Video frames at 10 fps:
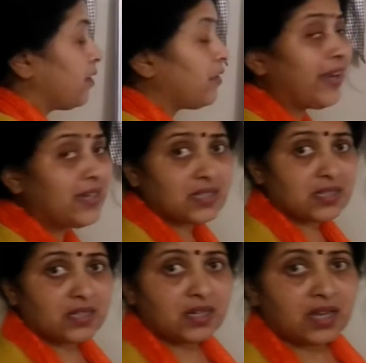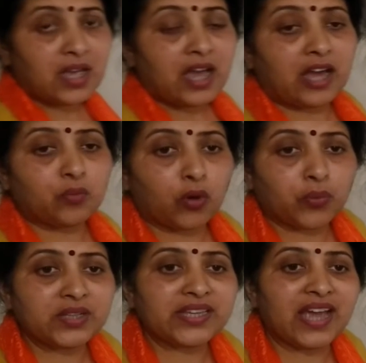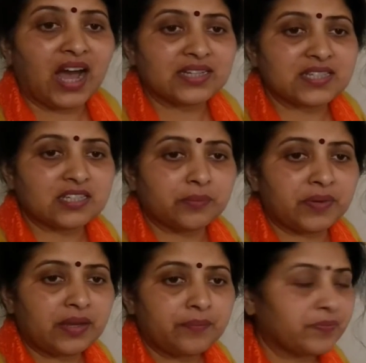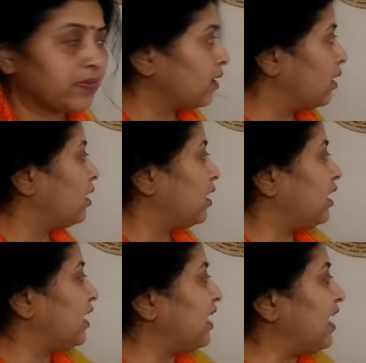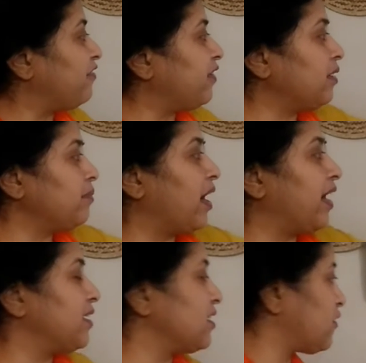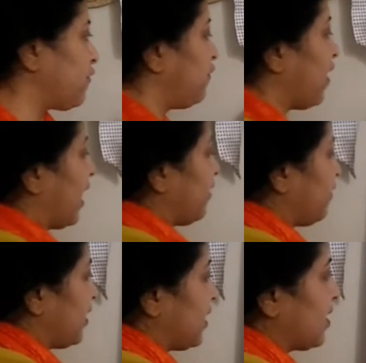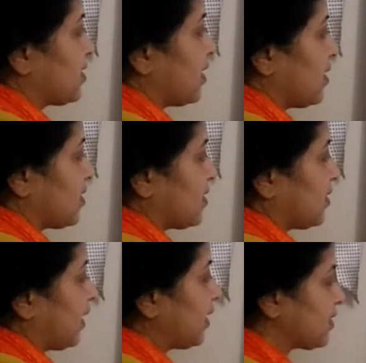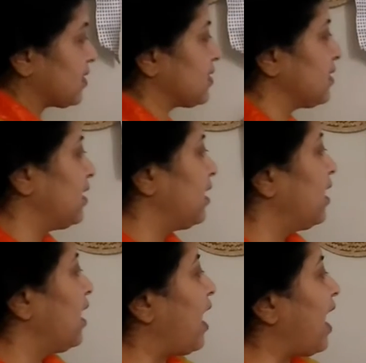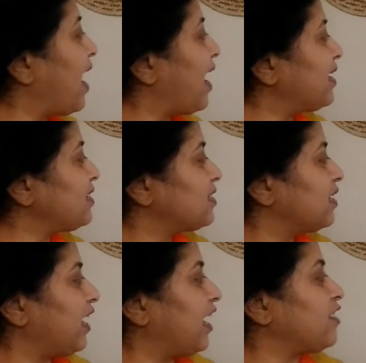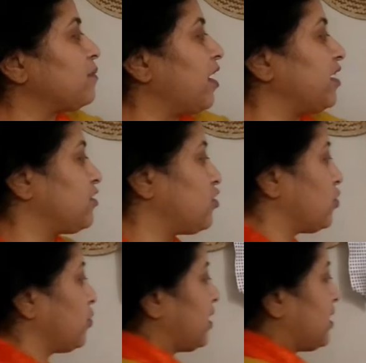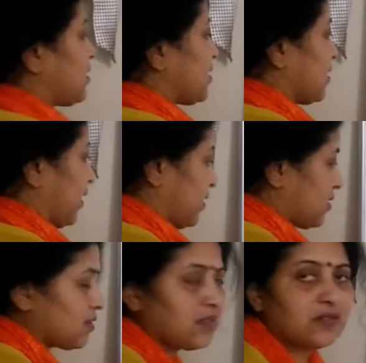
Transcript: Right? And what will the answer be? 11 minus 5 is 6 and 8 minus 2 is 6.